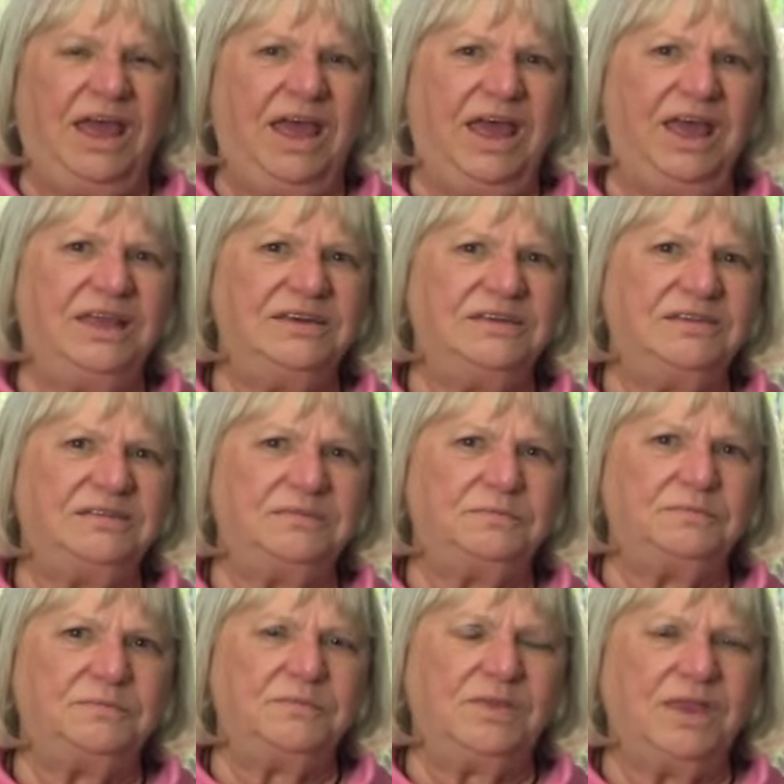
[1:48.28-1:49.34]
And
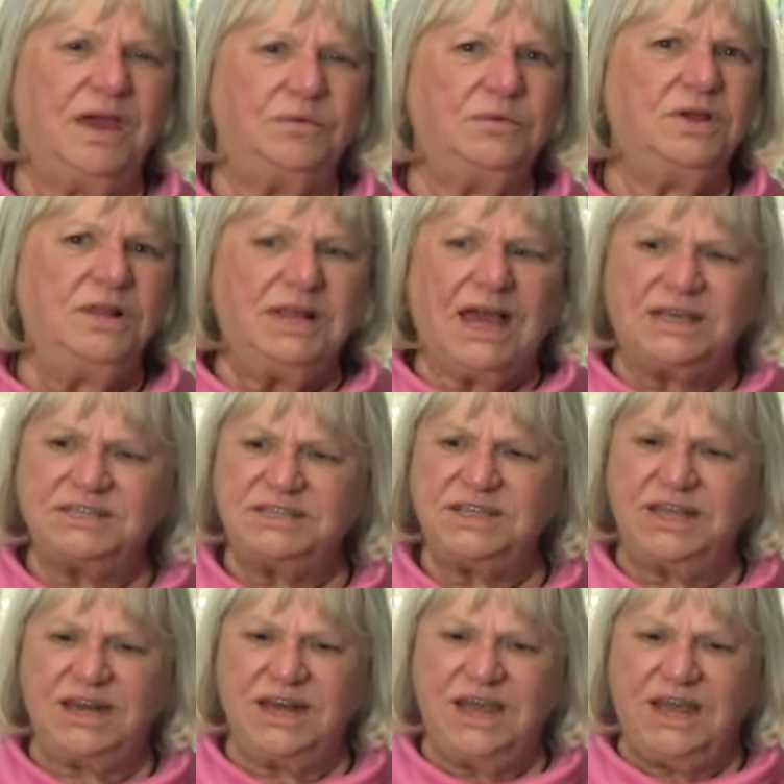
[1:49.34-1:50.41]
I realized
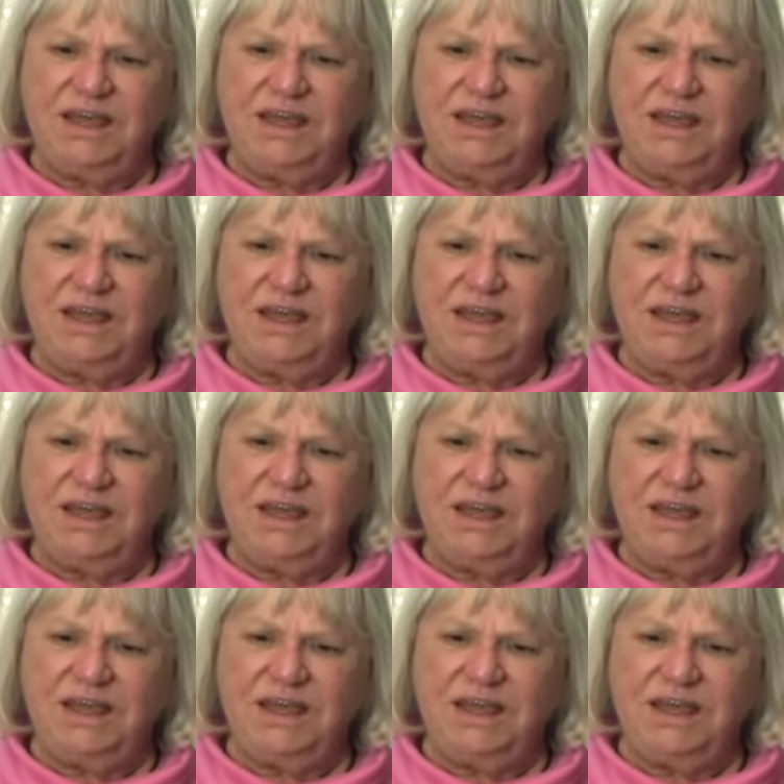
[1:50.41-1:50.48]
that